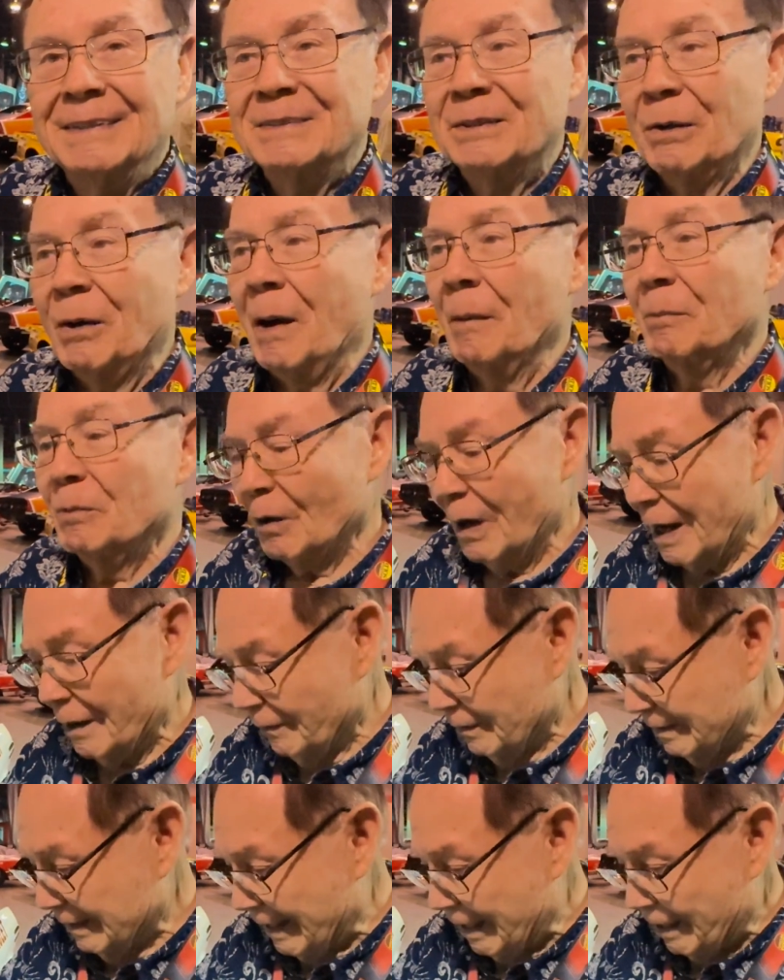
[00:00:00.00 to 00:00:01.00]
So I'm
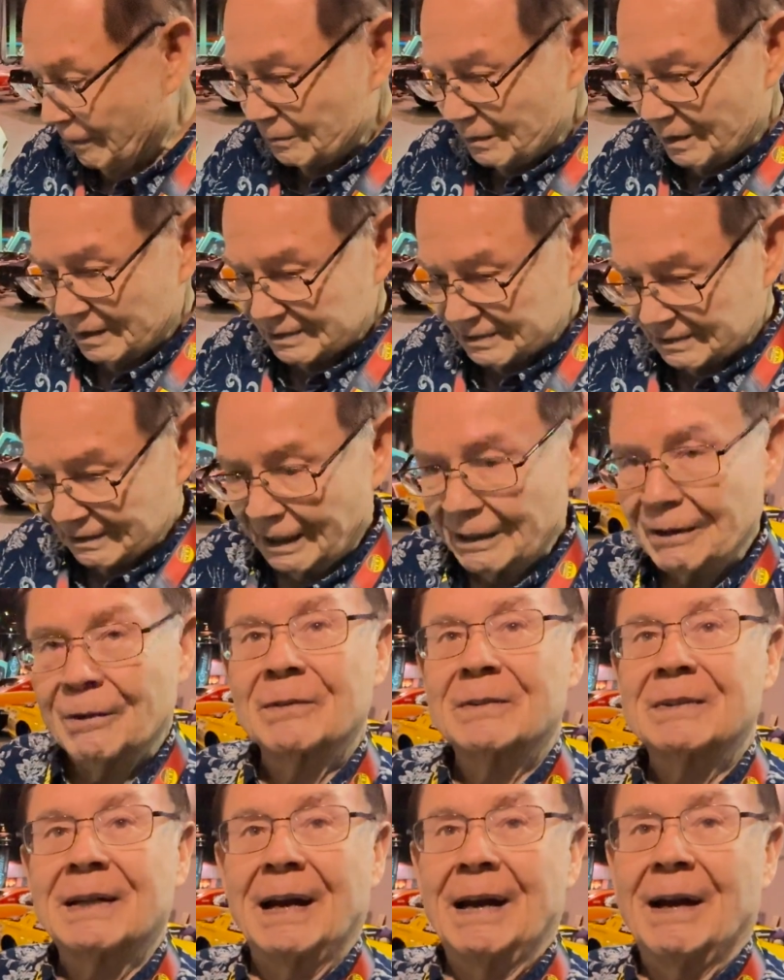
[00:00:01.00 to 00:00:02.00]
driving down this
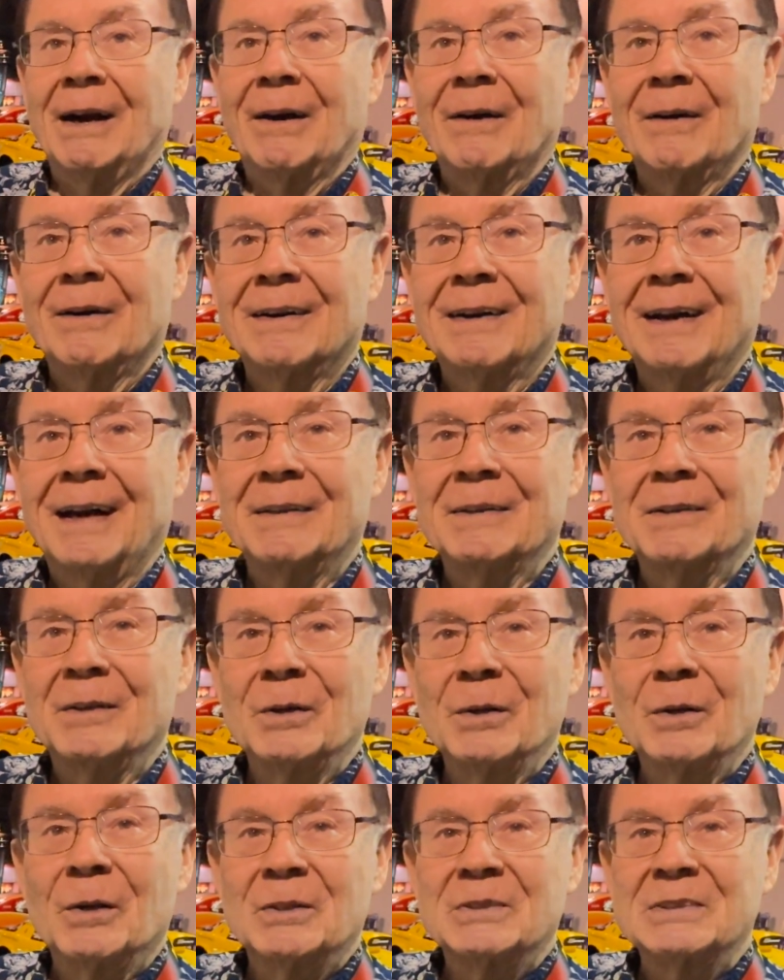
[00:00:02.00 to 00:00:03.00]
lettered car on the New
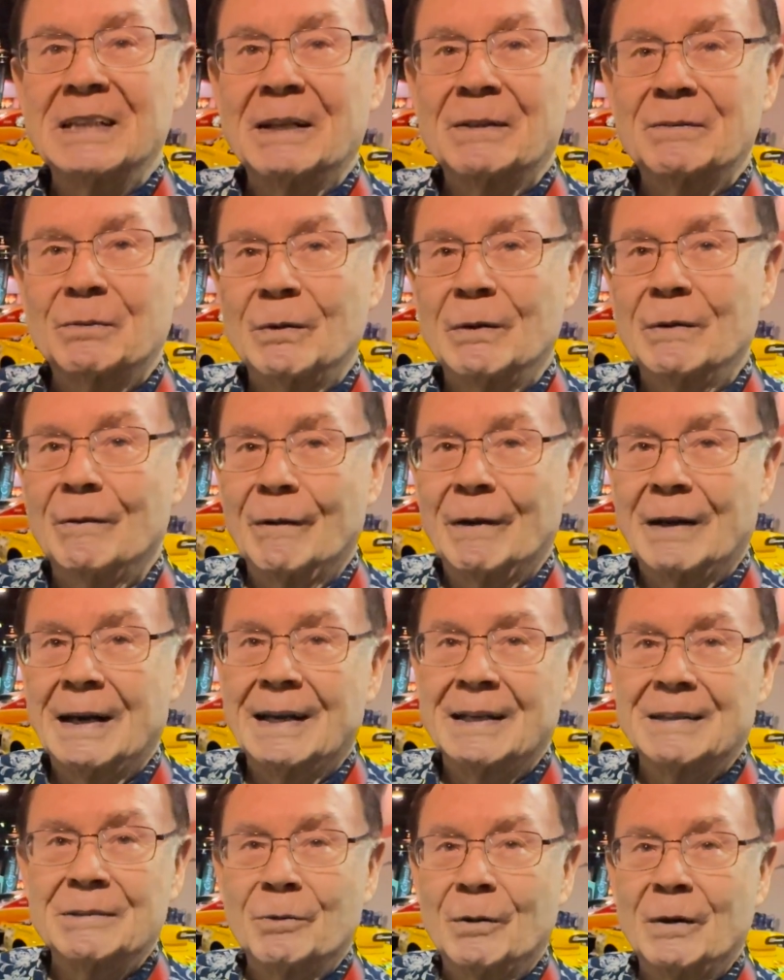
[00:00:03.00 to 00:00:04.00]
York State
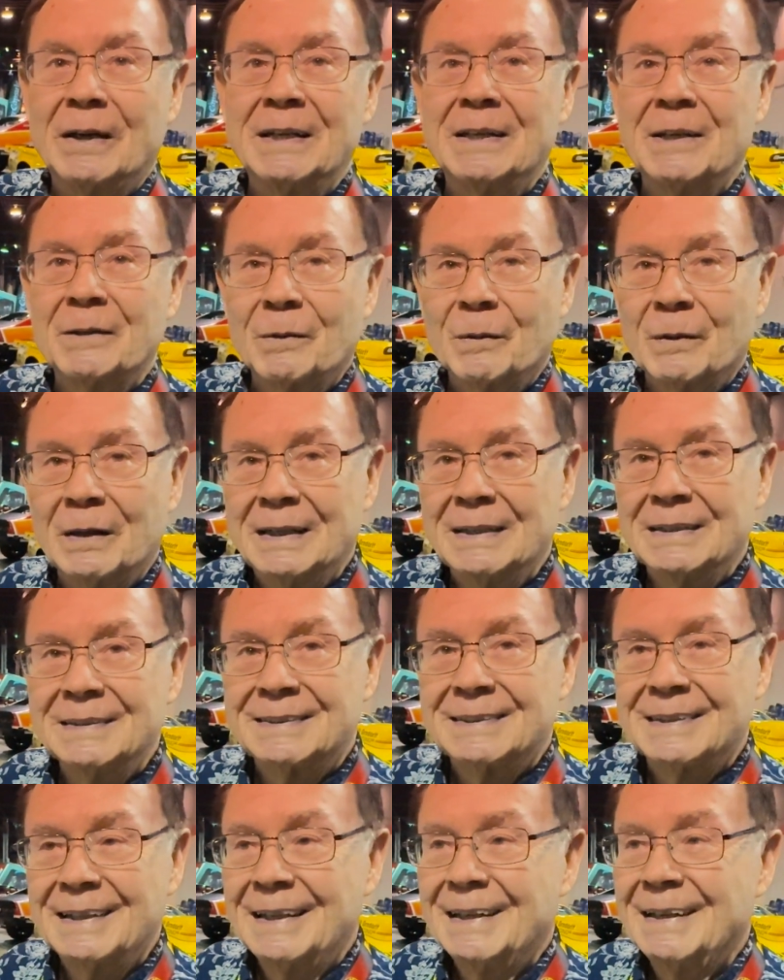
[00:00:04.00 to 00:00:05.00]
Freeway at 20
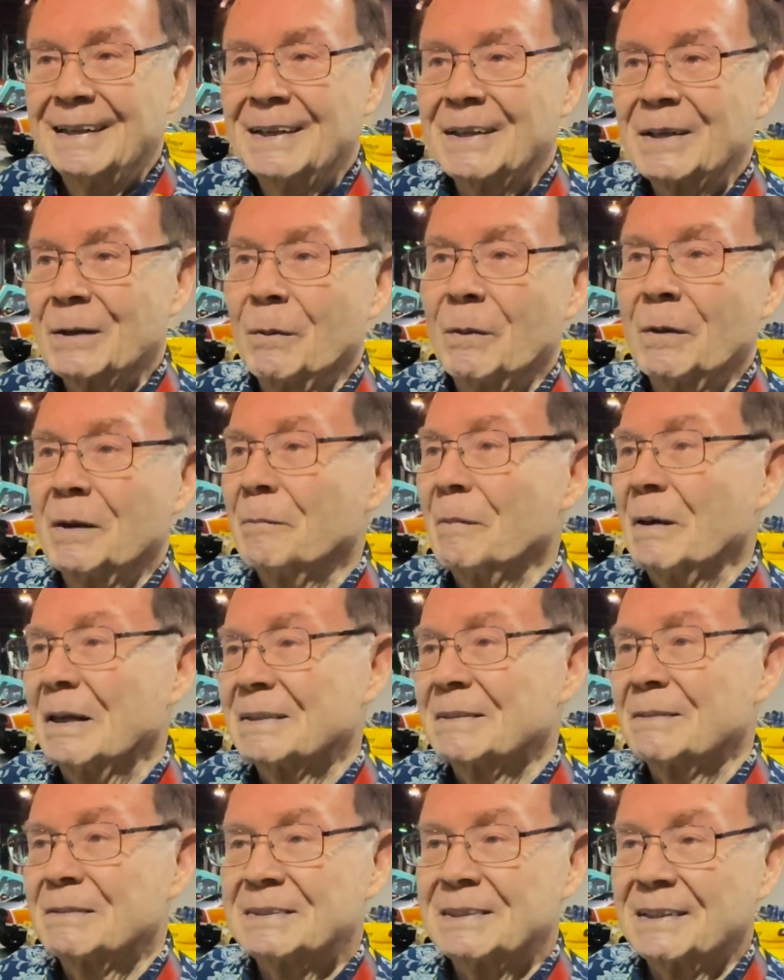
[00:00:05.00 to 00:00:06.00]
degrees, going
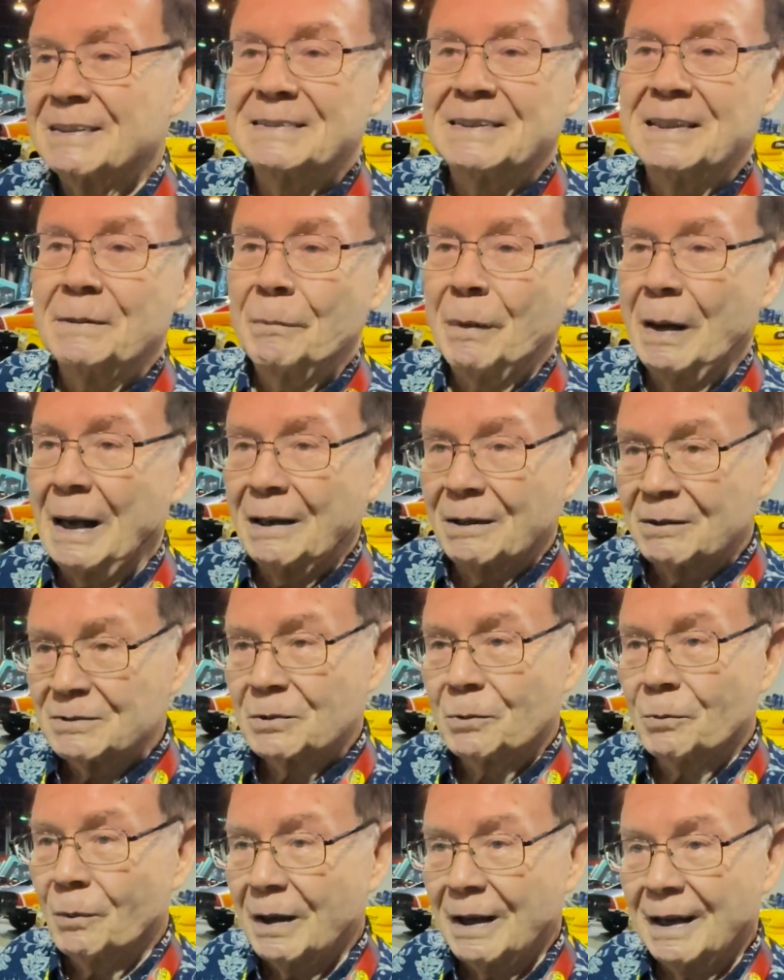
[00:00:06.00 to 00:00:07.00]
about 60 miles
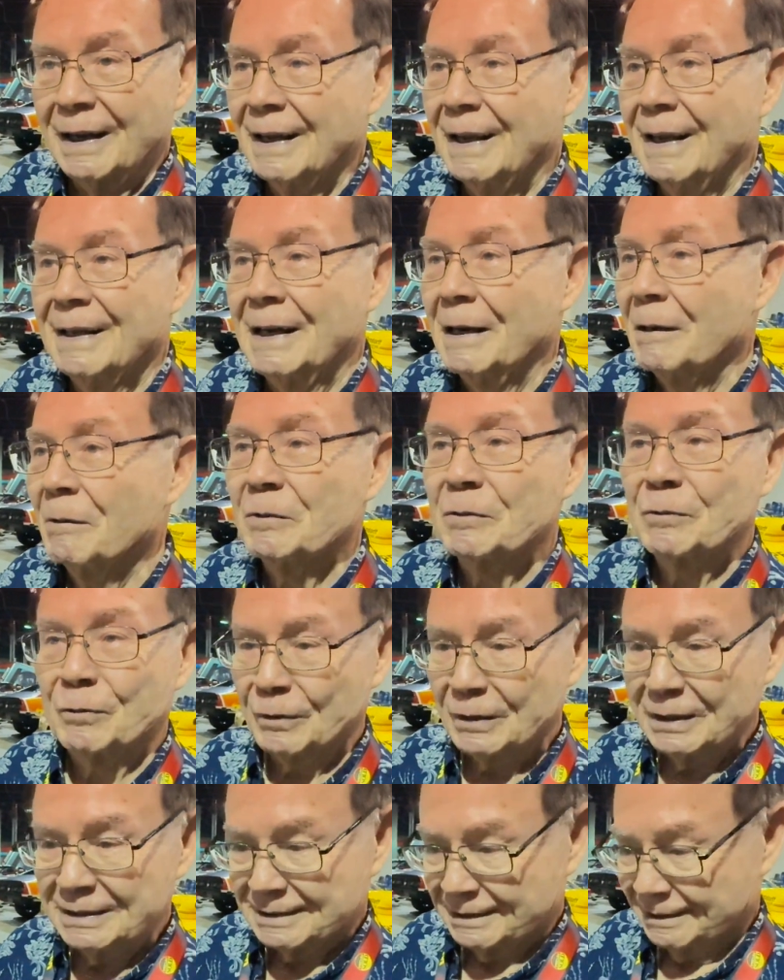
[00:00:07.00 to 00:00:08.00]
away, and I was
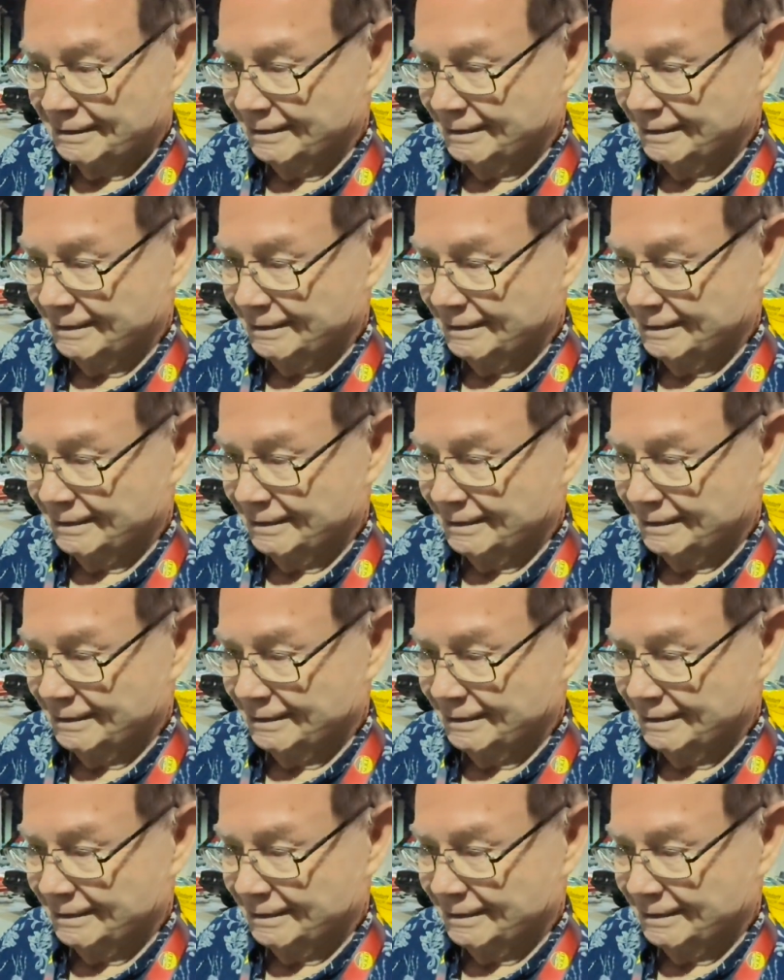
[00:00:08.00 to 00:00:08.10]
freezing.